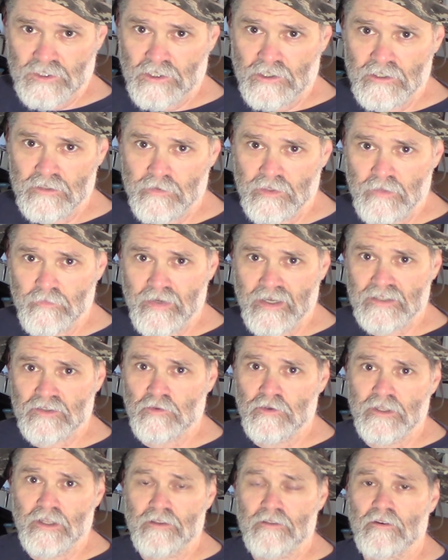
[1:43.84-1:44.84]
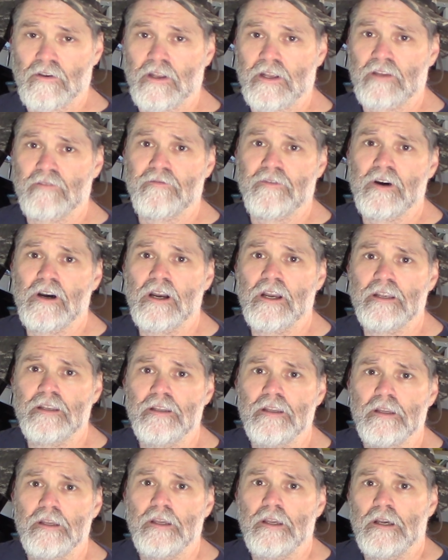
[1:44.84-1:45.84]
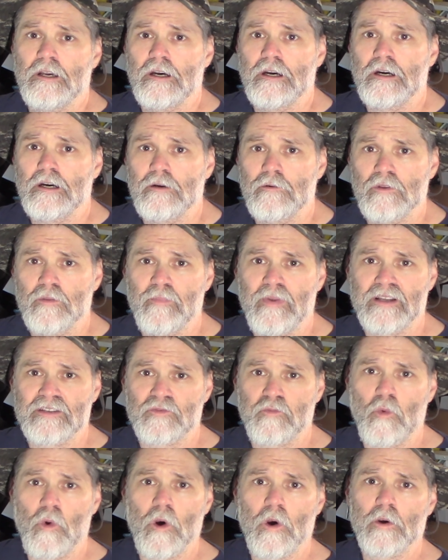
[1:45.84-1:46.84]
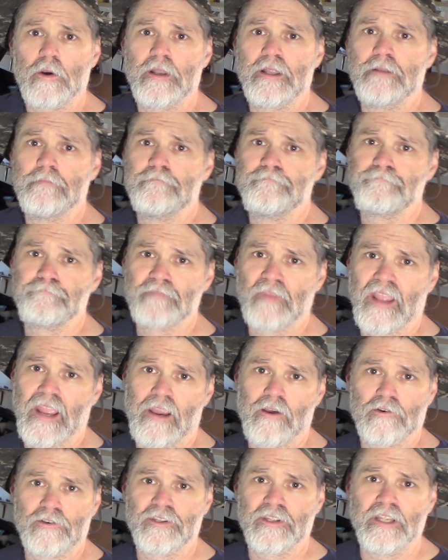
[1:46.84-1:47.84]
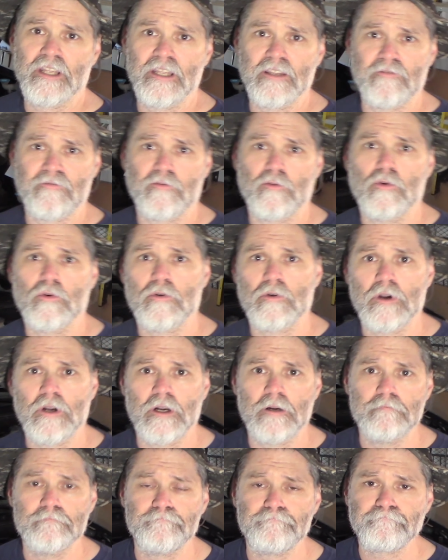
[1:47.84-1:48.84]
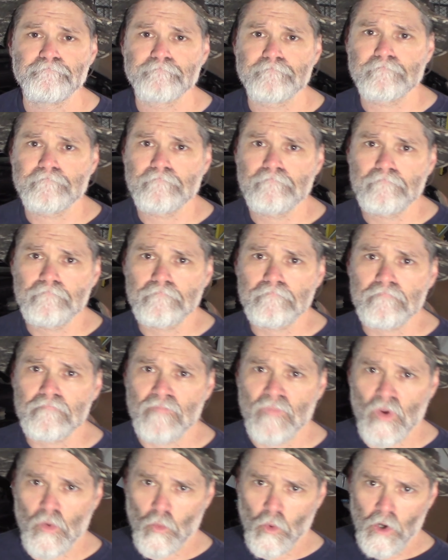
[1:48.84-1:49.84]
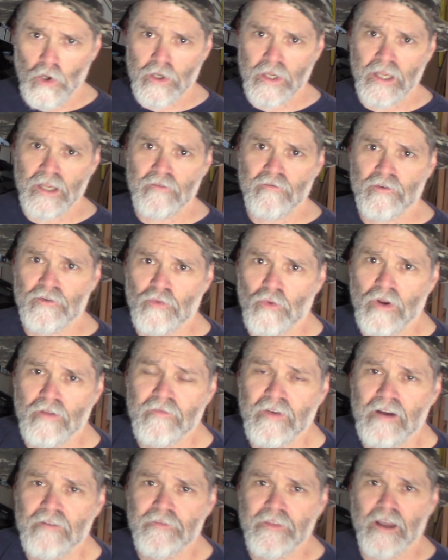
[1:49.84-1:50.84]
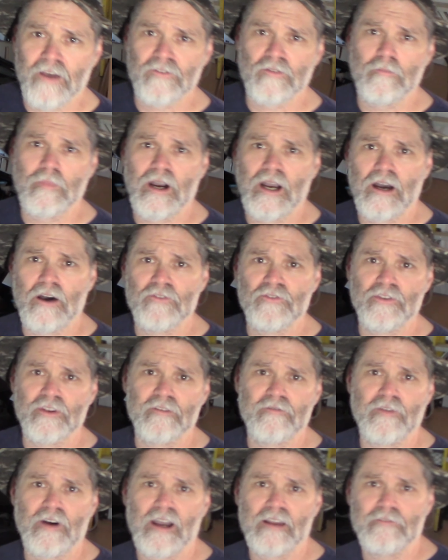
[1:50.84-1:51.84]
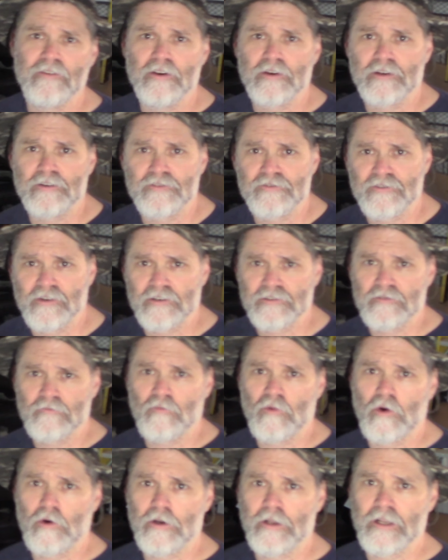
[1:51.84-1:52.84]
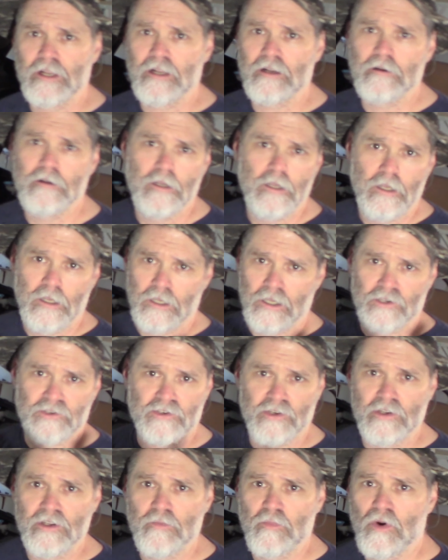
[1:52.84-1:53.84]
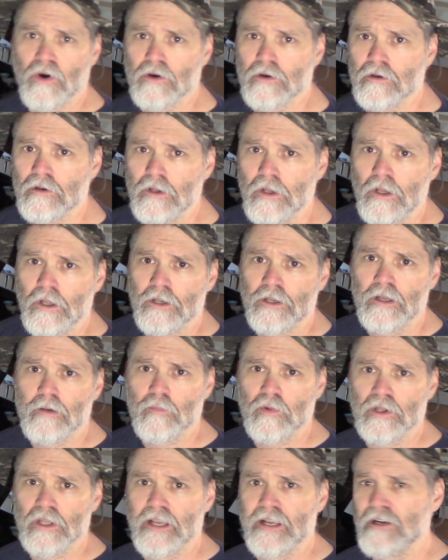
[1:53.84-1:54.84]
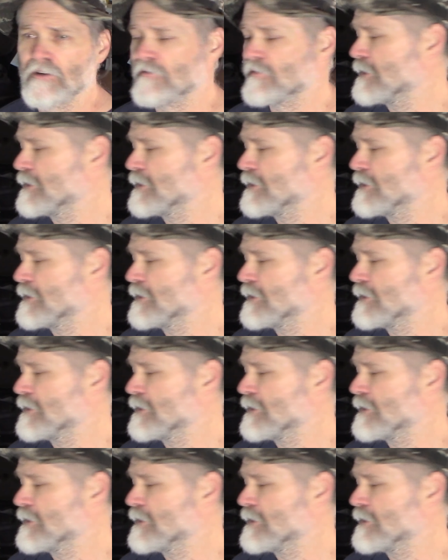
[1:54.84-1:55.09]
excuse me, the best one I thought I could find uh, with the best warranty guarantee for uh, working for 25,000 miles and a five-year construction warranty. I'll, I'll show you the part number later